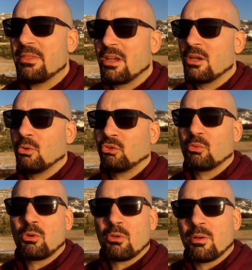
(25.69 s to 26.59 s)
And I
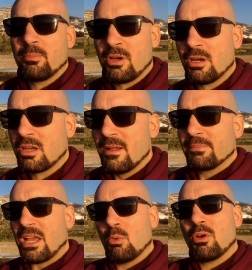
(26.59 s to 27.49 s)
also wrote a book.
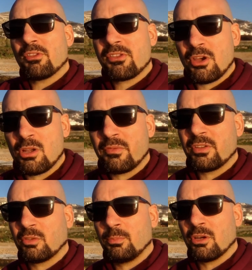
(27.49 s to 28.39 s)
Now, one third of
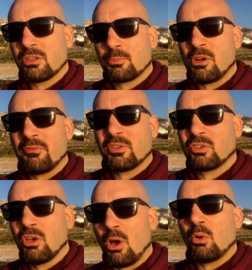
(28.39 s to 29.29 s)
this book, The
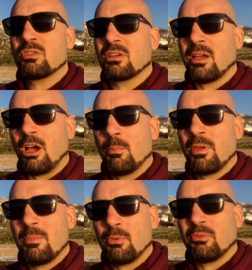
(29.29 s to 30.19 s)
Profits Go, to help
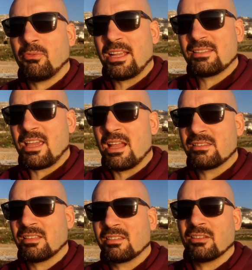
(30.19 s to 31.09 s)
people fight
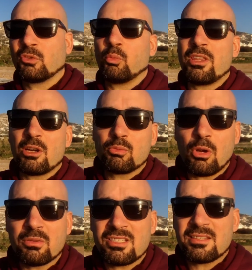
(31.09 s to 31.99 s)
cancer. Since when I
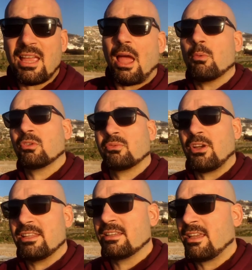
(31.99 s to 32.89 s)
wrote it, I was
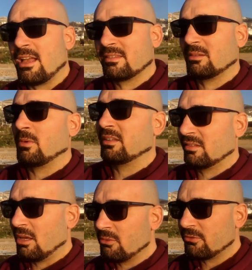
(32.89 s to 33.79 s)
fighting cancer
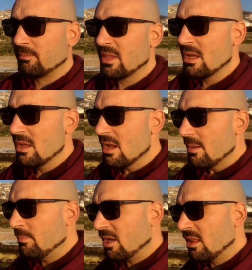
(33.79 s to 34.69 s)
myself.
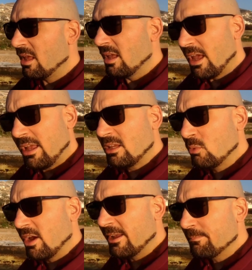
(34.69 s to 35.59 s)
But
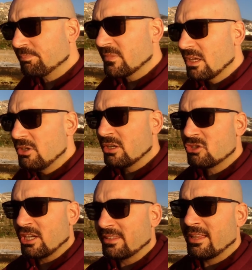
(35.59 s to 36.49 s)
anyway, you
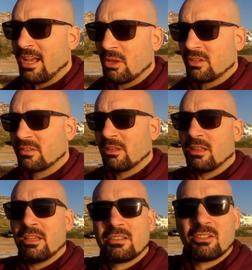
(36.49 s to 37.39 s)
can check that out.
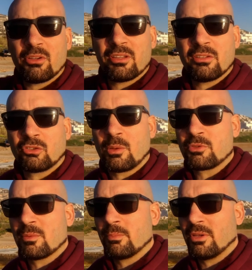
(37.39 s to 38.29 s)
the links are in the
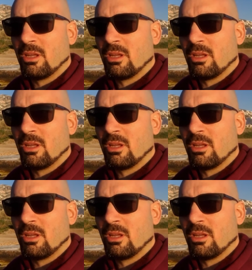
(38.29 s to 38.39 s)
description